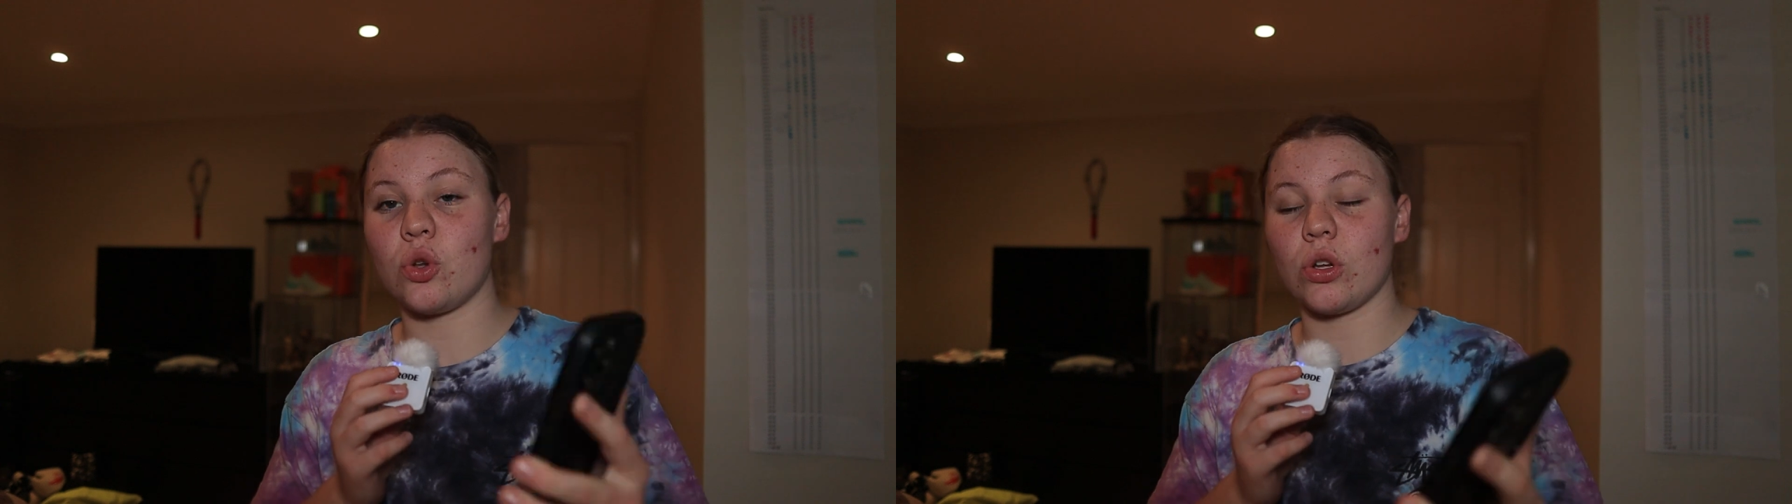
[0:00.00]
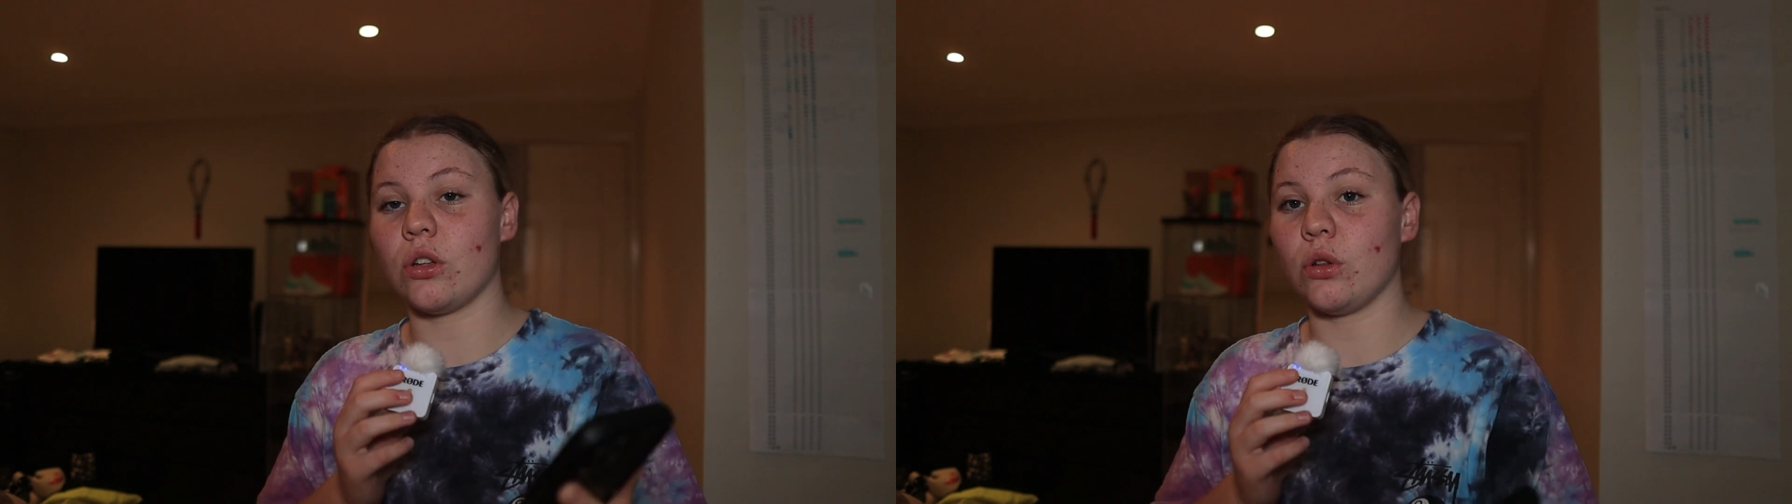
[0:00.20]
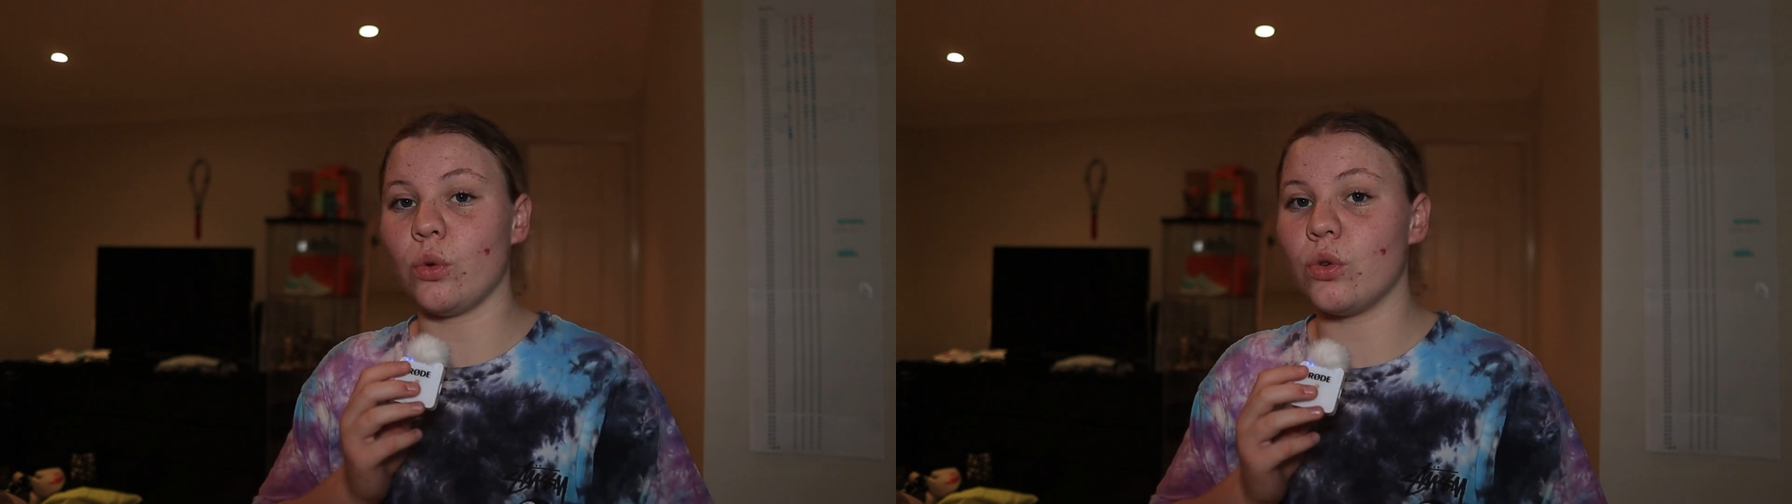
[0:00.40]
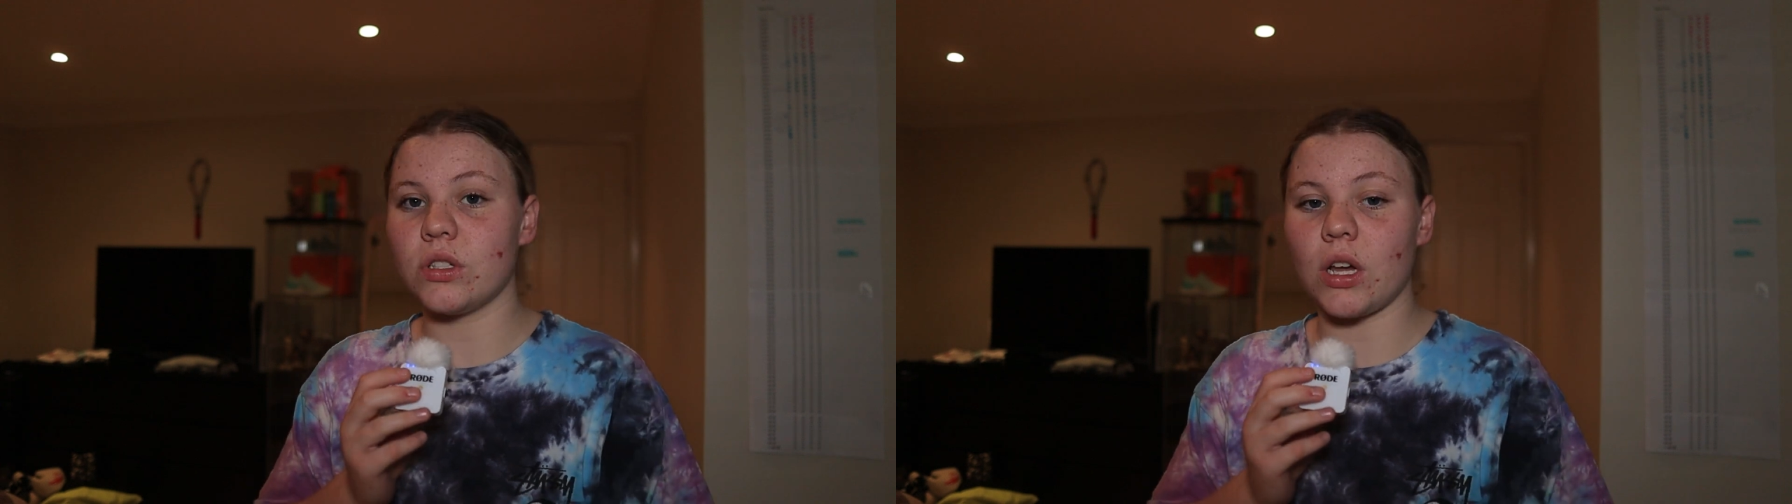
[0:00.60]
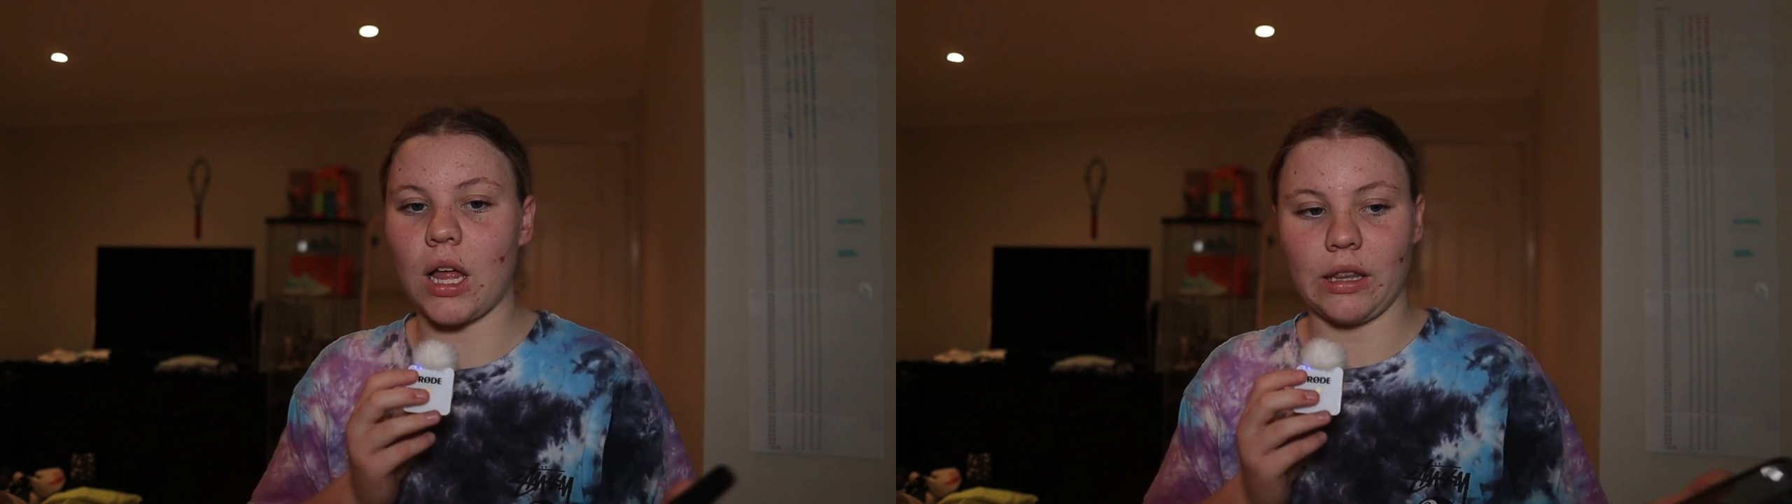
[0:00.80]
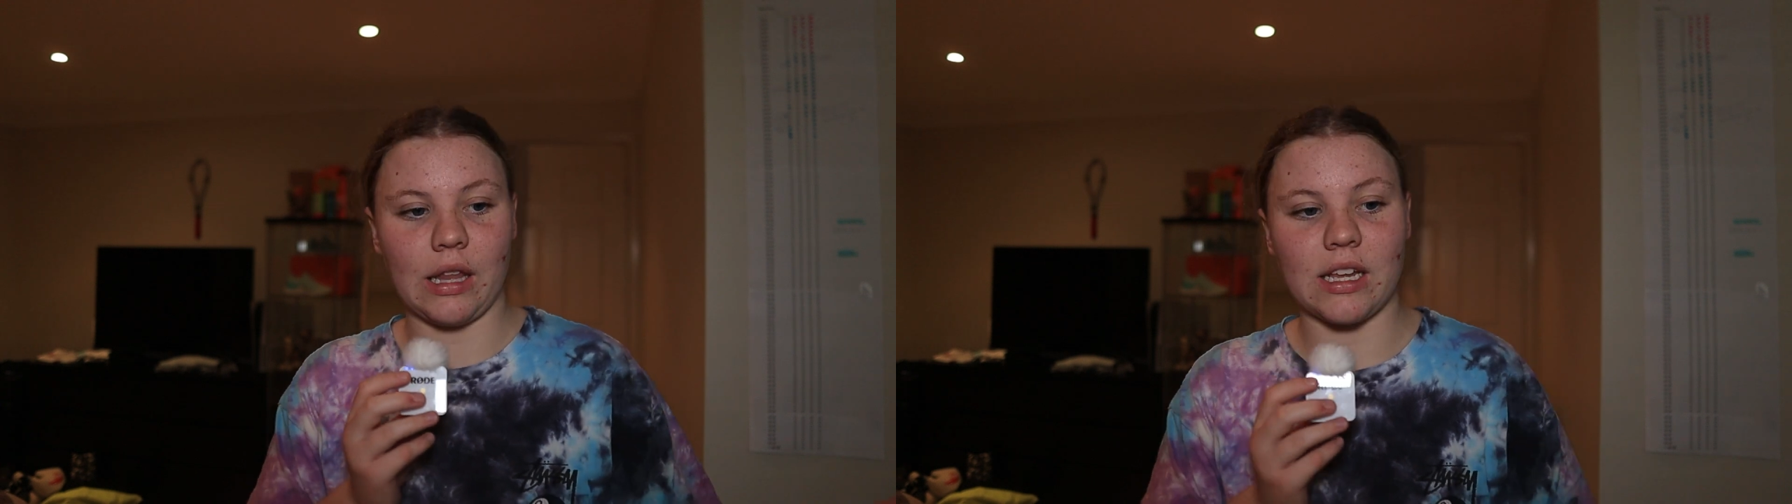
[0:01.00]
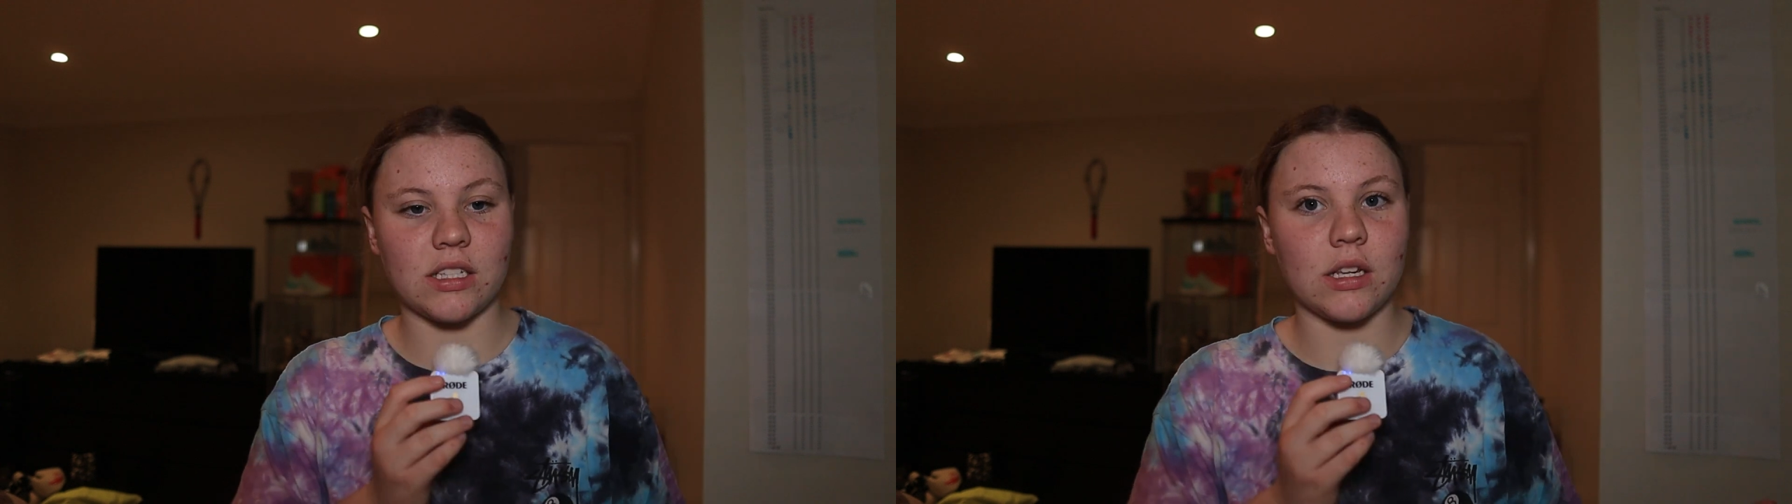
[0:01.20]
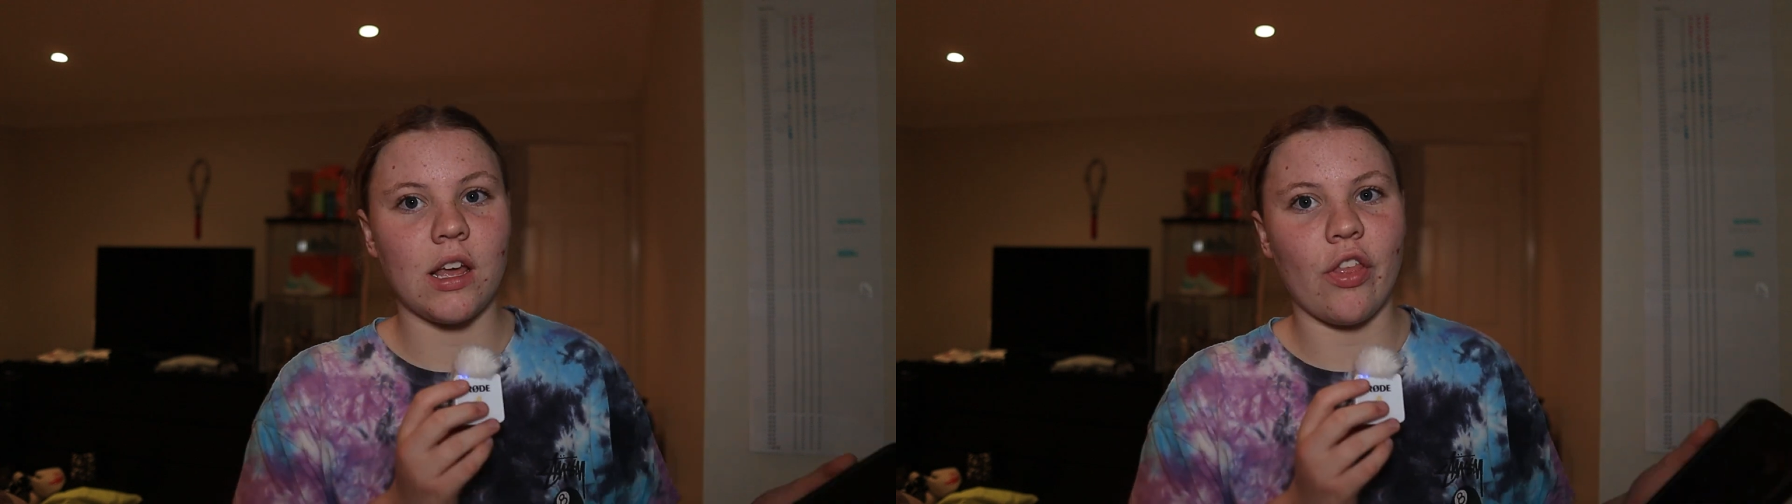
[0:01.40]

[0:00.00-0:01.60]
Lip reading: you can lose it unless